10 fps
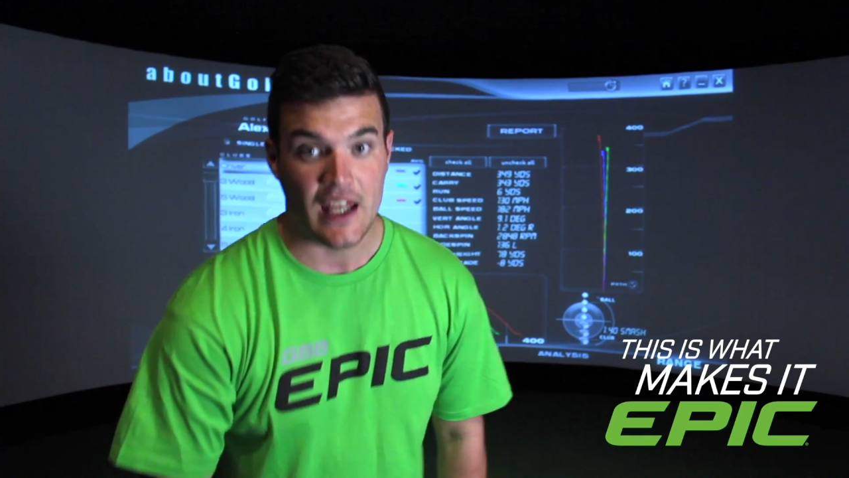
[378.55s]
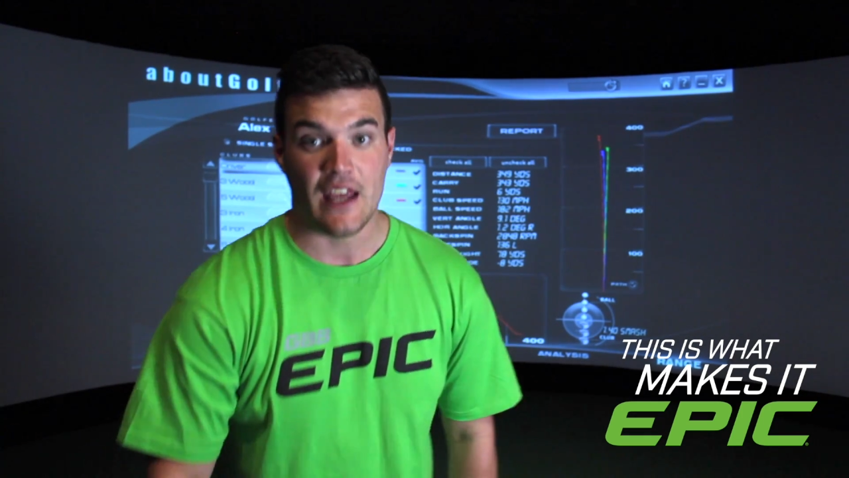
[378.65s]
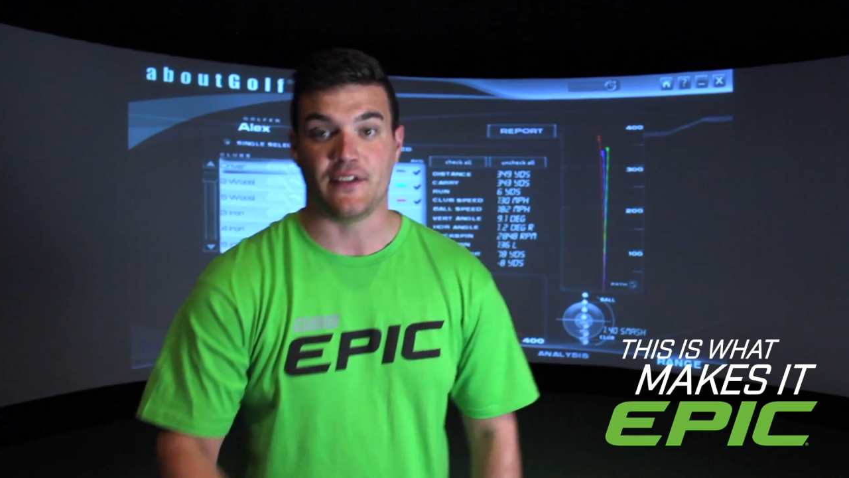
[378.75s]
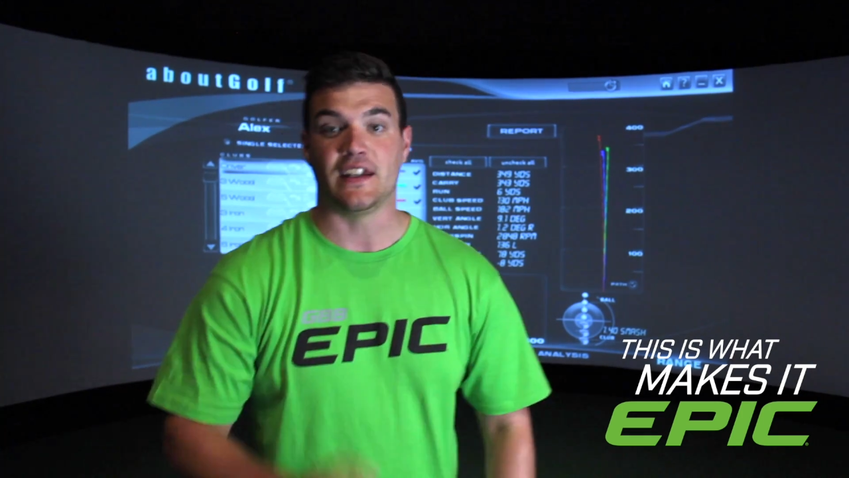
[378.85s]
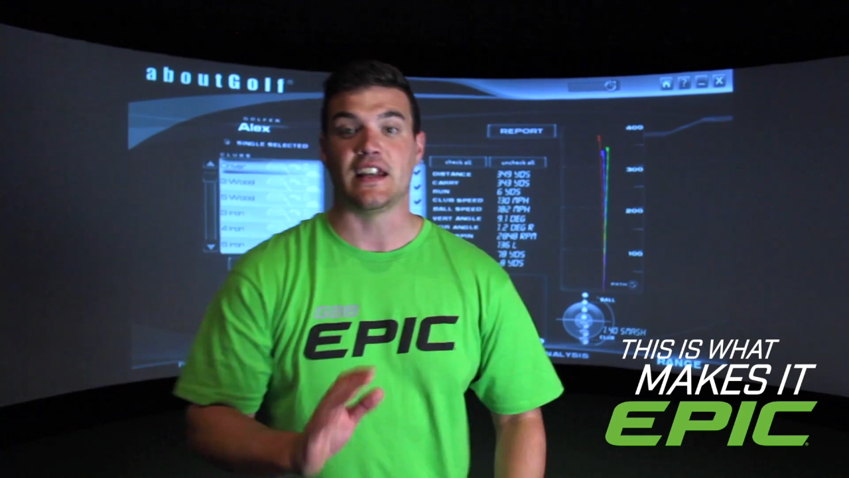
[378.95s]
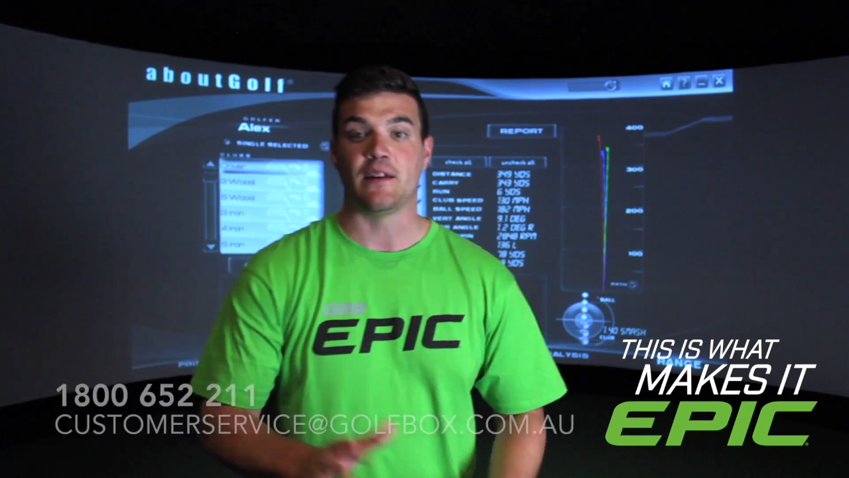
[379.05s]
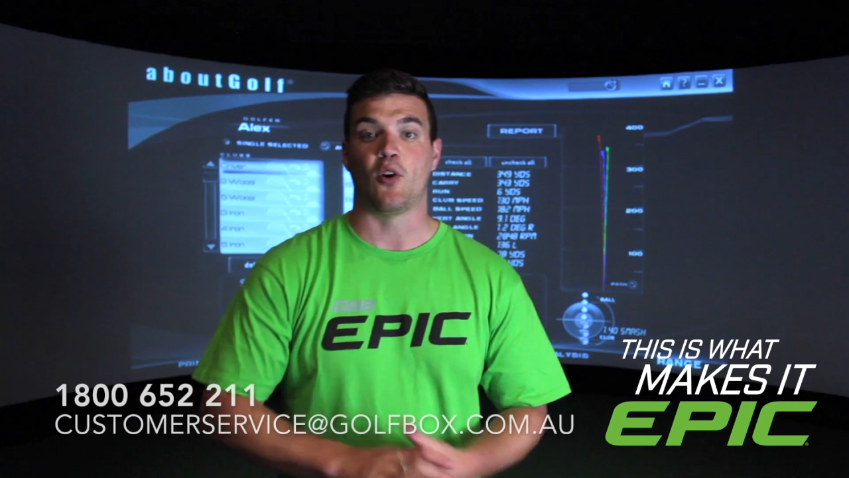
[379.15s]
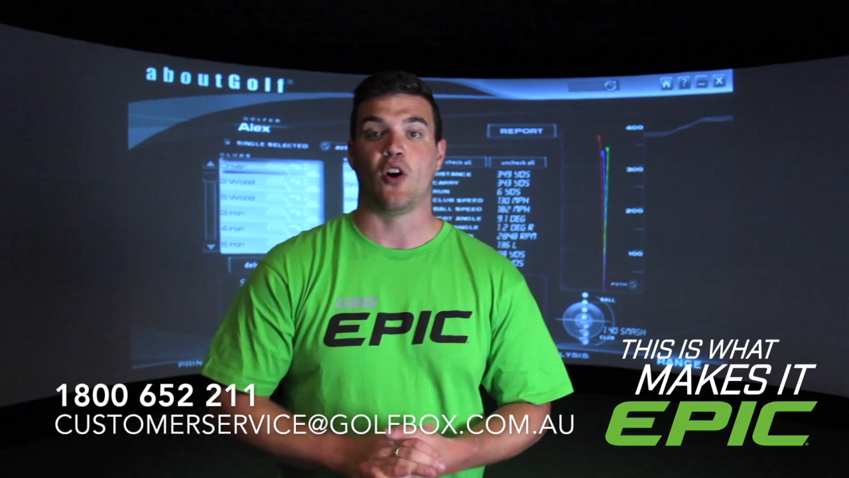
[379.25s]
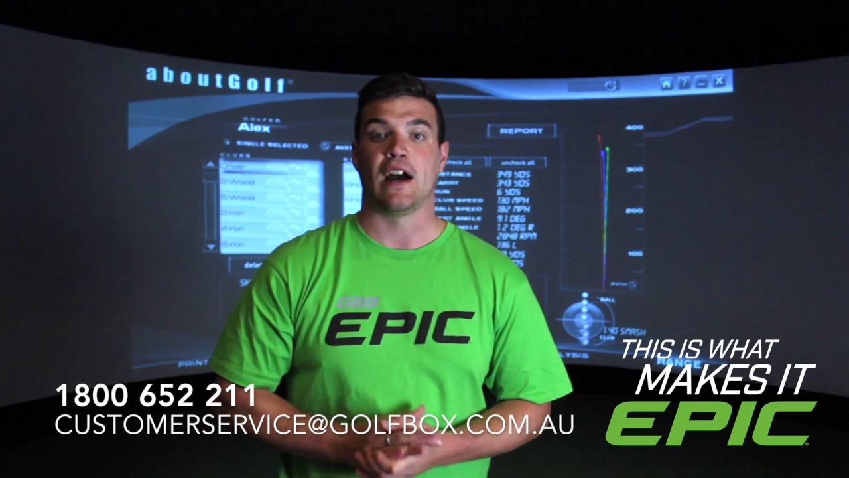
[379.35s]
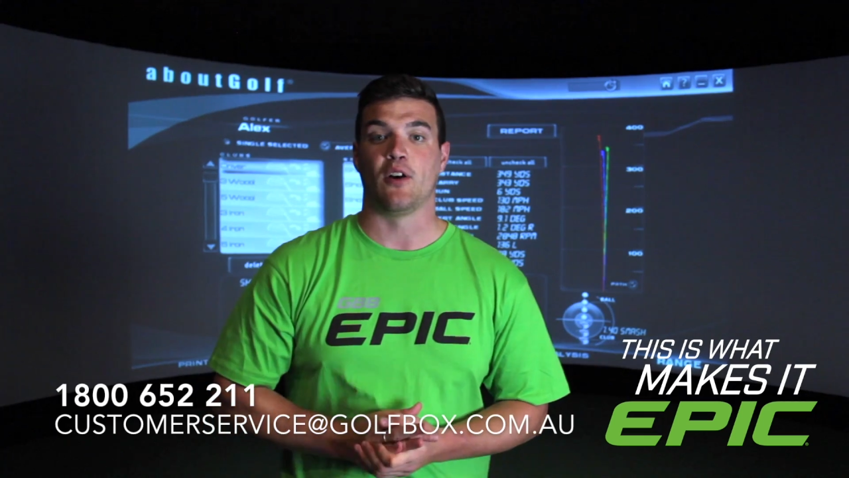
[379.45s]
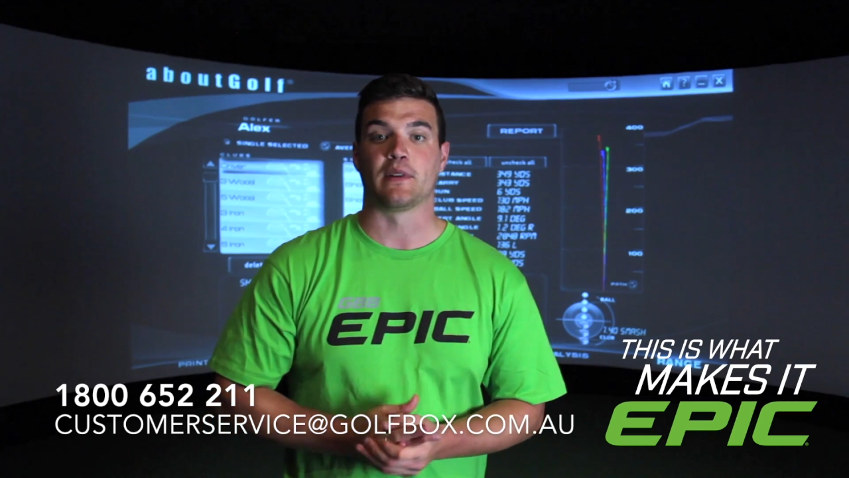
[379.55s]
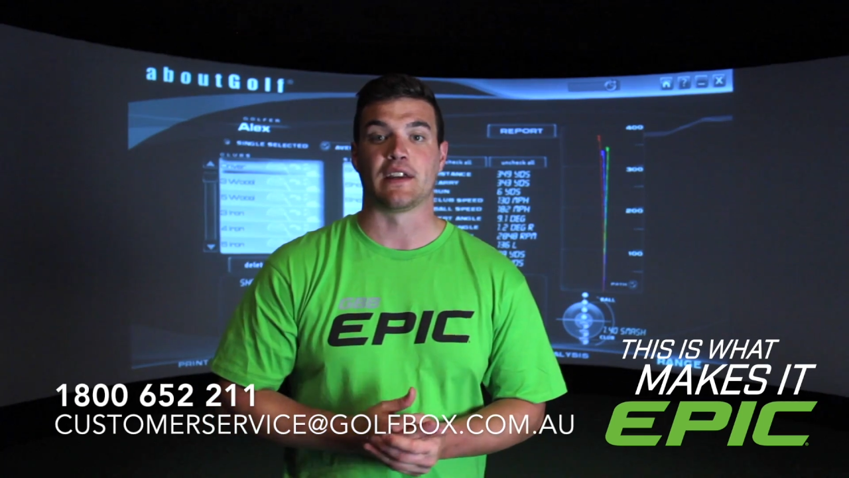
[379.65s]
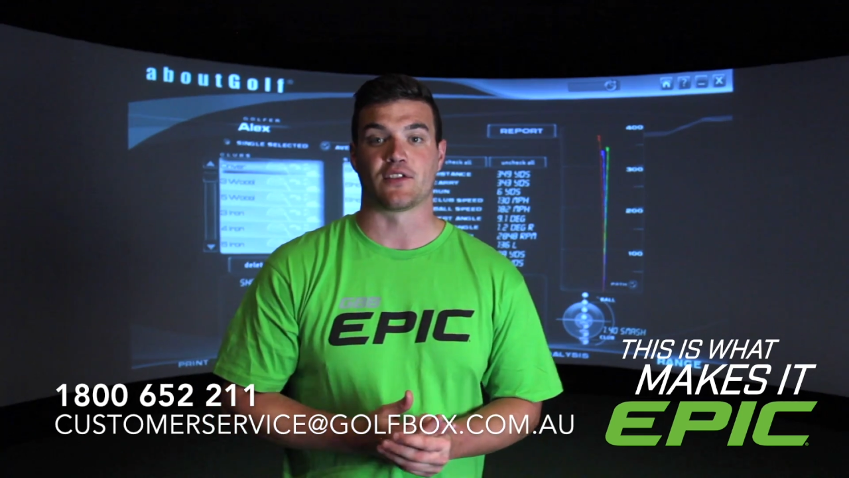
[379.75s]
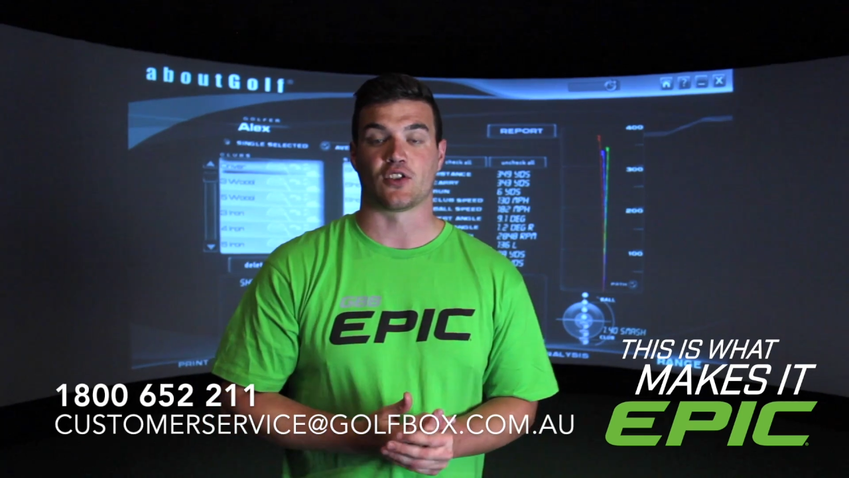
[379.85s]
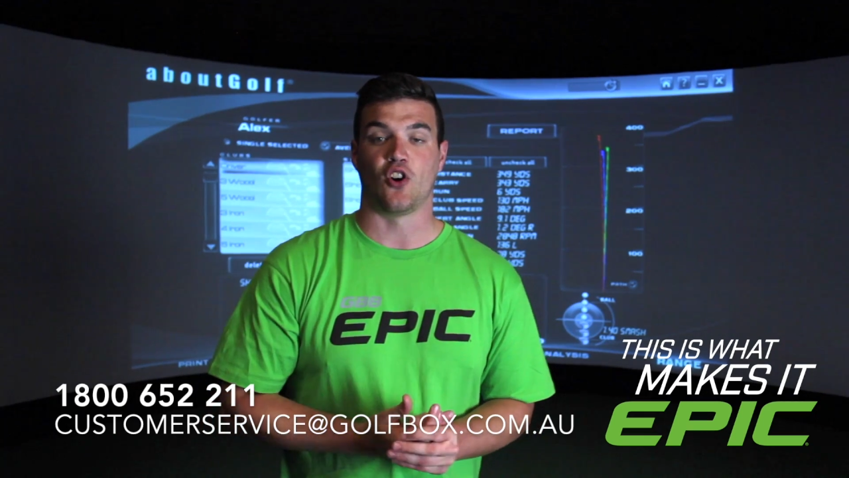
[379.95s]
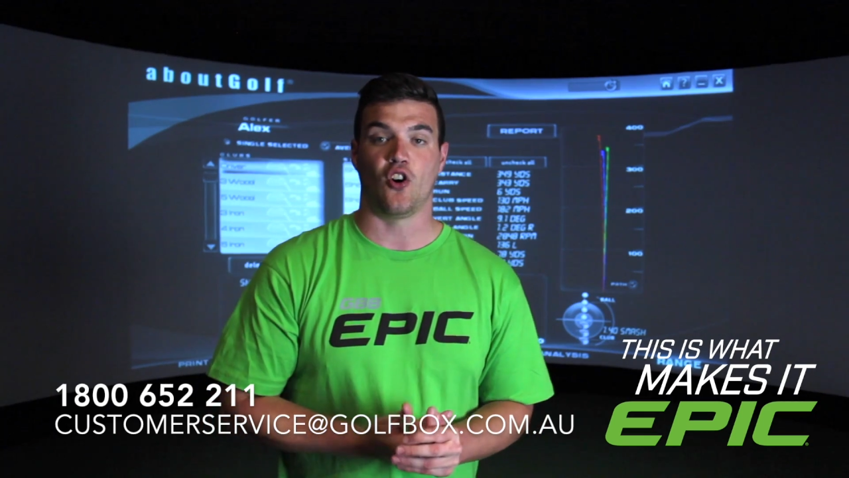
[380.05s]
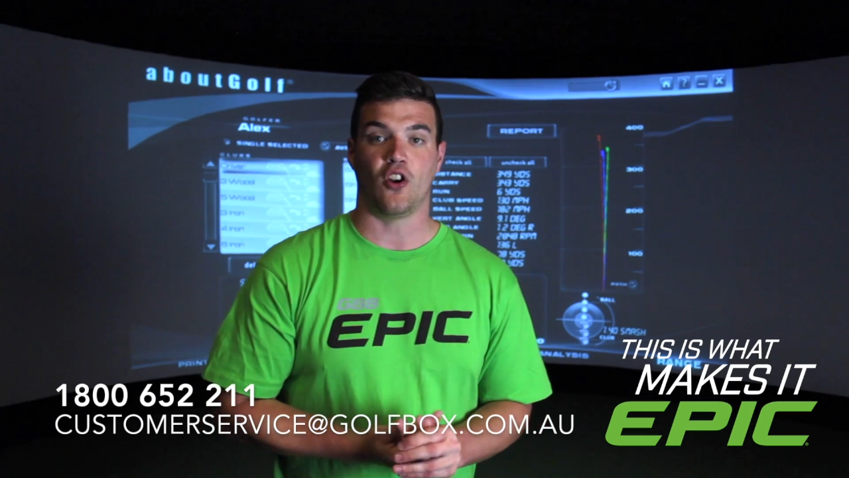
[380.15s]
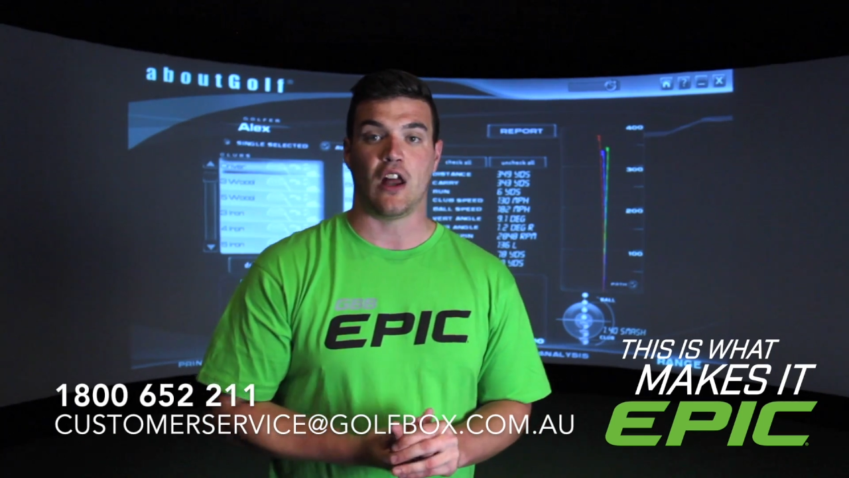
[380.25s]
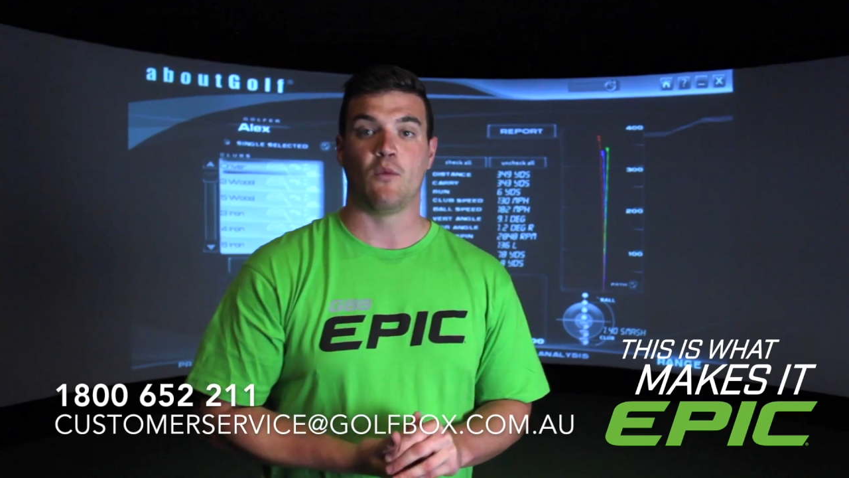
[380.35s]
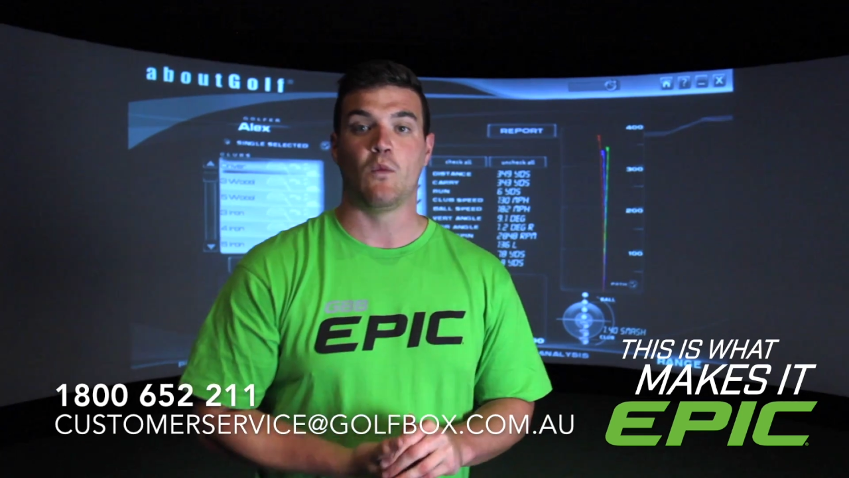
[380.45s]
If you need any more help, give us a
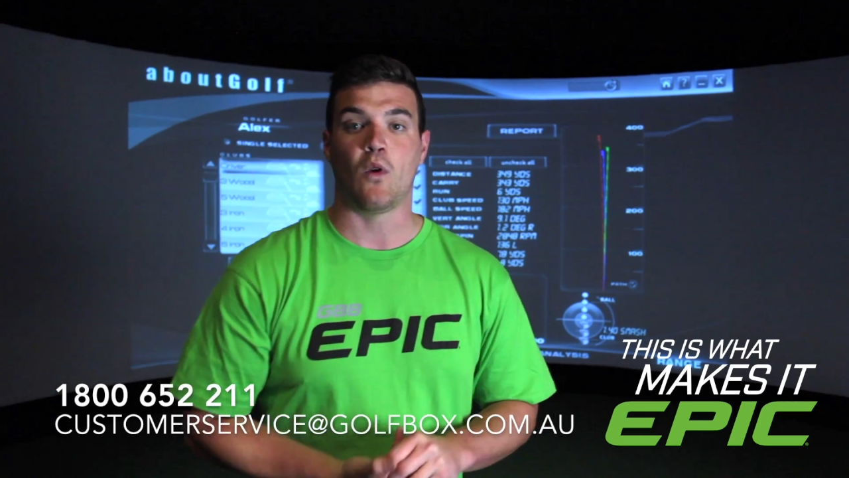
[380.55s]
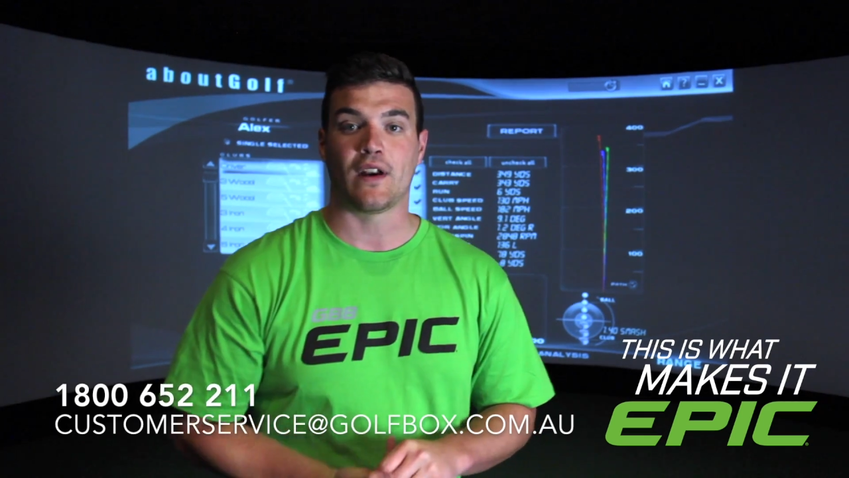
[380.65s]
call on